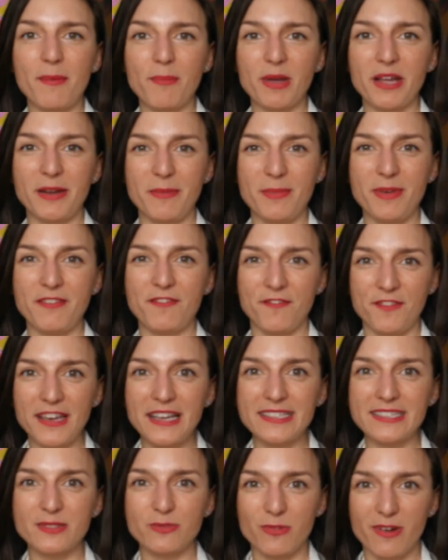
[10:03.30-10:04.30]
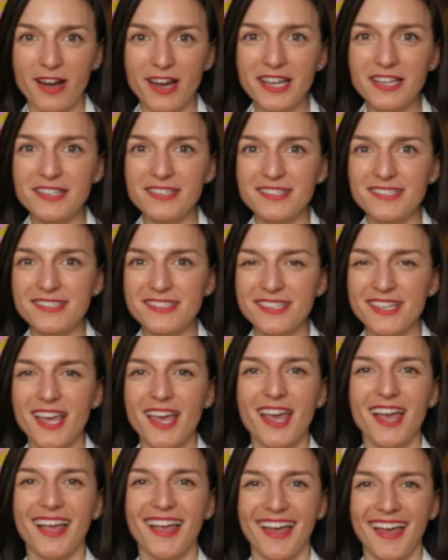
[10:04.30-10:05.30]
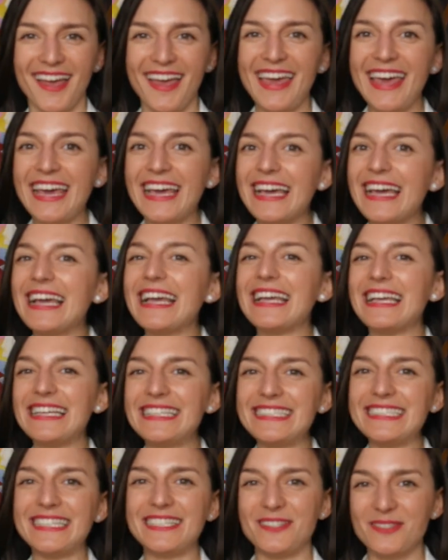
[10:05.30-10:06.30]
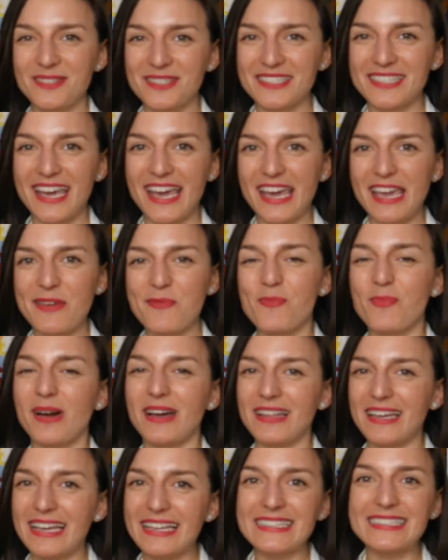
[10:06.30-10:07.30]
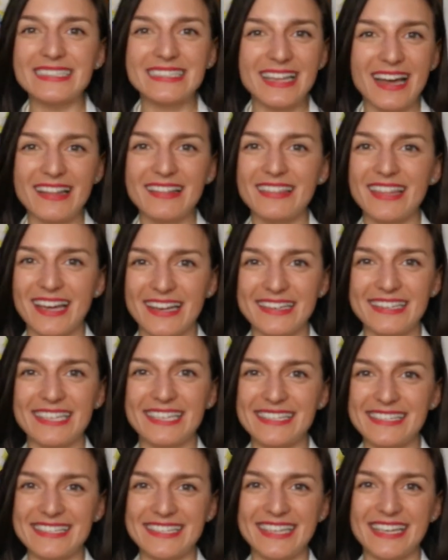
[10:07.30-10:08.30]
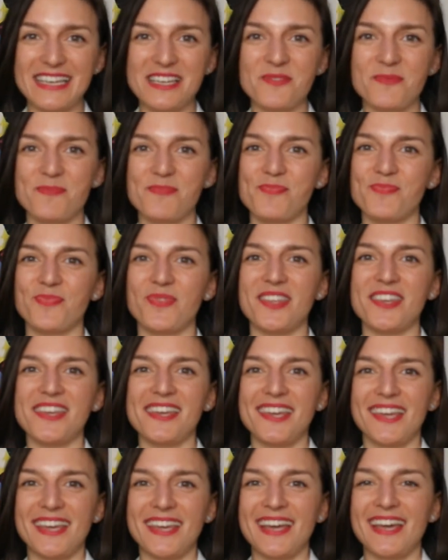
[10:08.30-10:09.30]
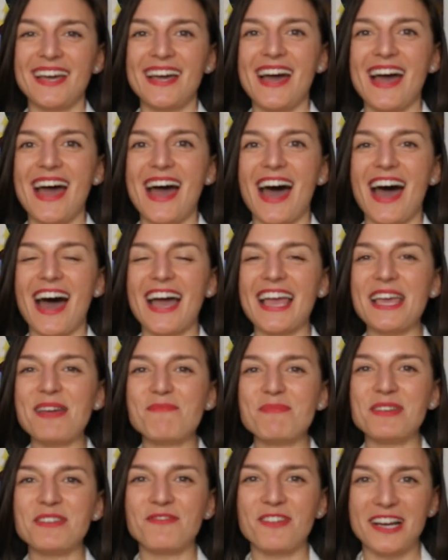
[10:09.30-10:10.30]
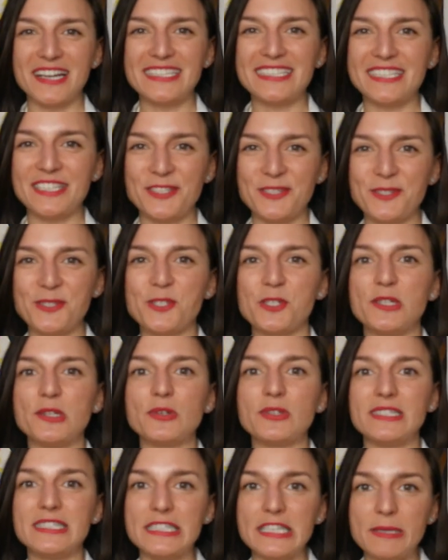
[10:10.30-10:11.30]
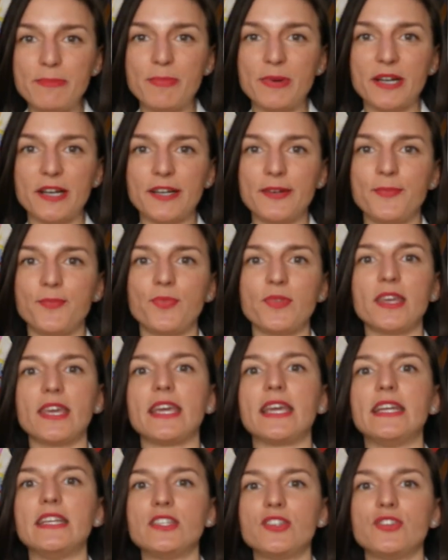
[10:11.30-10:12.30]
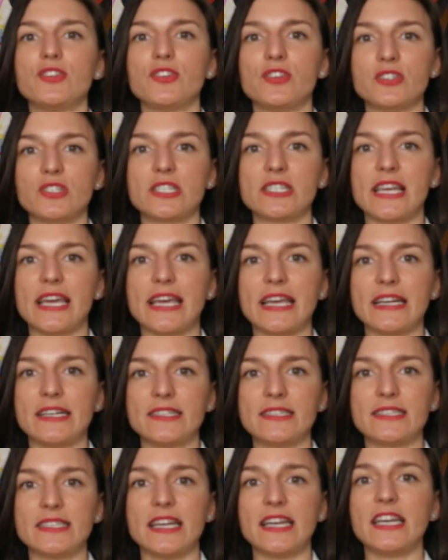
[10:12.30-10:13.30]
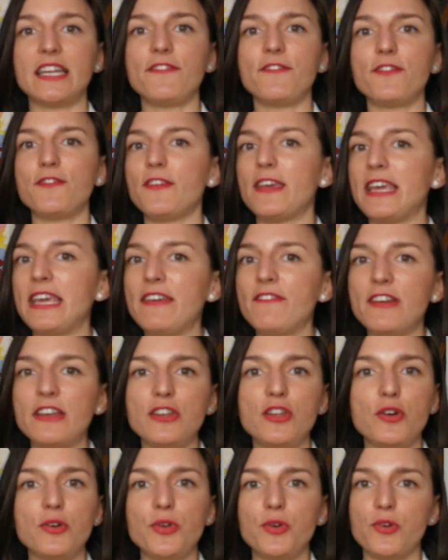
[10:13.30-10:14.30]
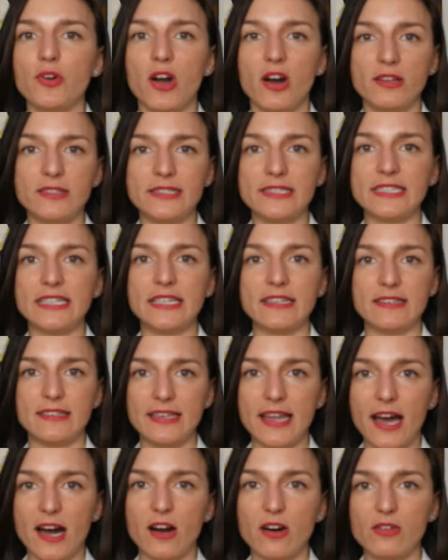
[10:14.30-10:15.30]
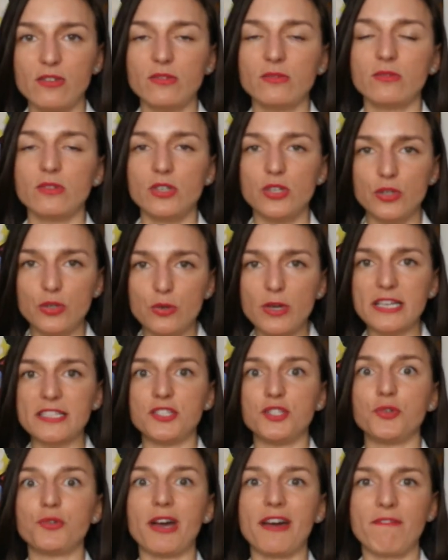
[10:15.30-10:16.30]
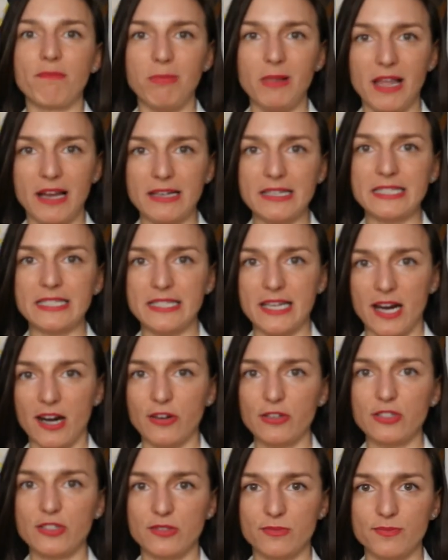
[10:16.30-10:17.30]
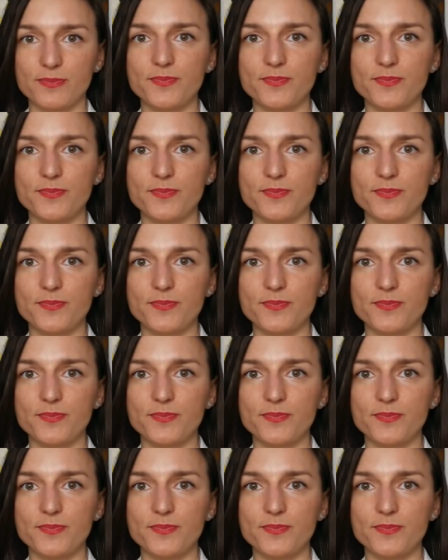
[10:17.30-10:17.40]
I'm gonna be fixed, right? Easy to say, but it's not that easy. I am inviting you to look deeper into those layers, and if even though you can't see it now, because you have blanked it out,